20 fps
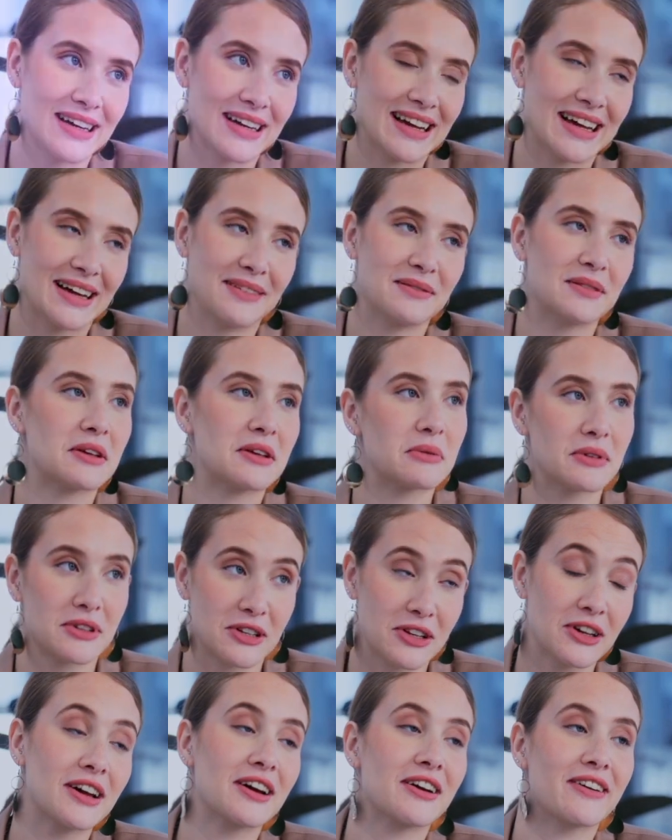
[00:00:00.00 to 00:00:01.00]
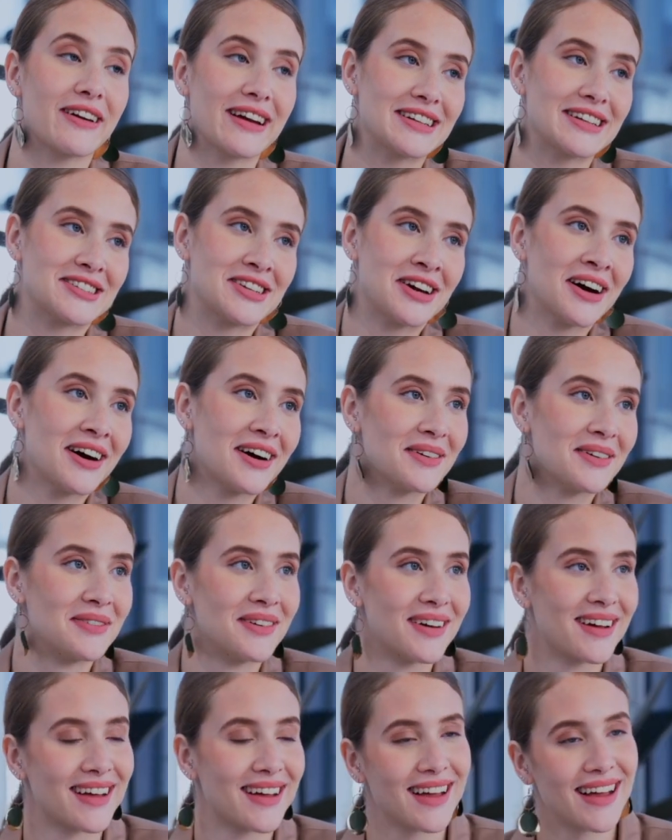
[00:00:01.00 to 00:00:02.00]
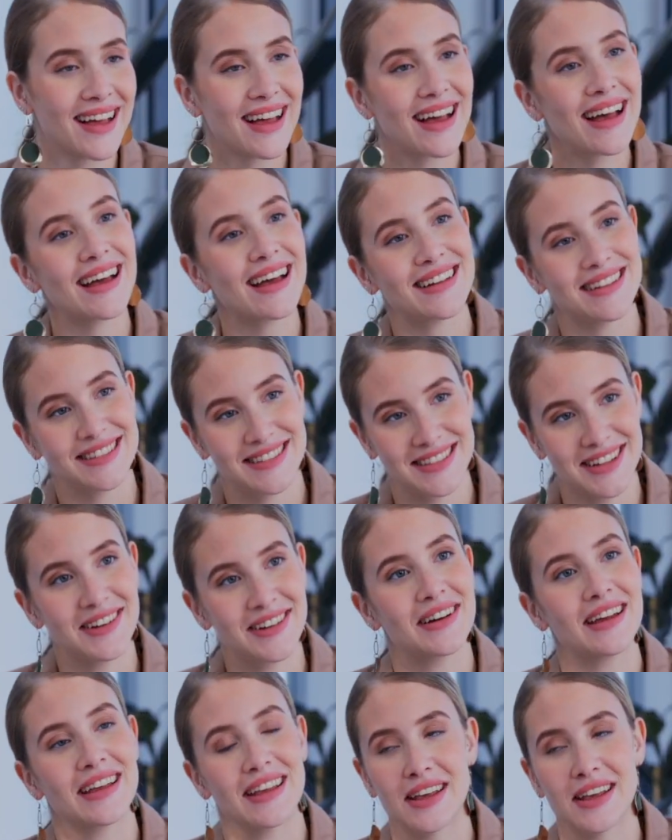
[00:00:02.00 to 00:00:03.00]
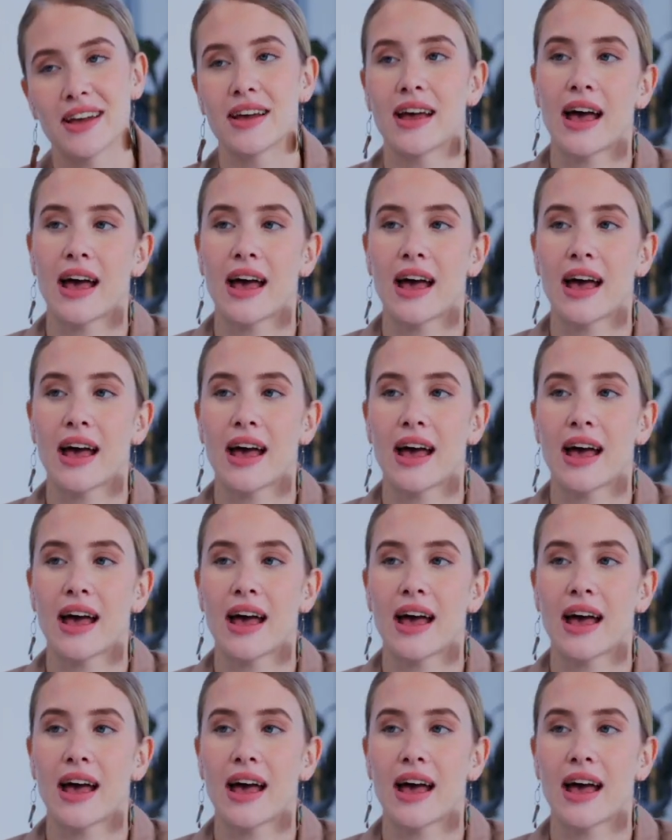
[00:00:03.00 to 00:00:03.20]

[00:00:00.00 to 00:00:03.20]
this makes it incredibly hard to build those relationships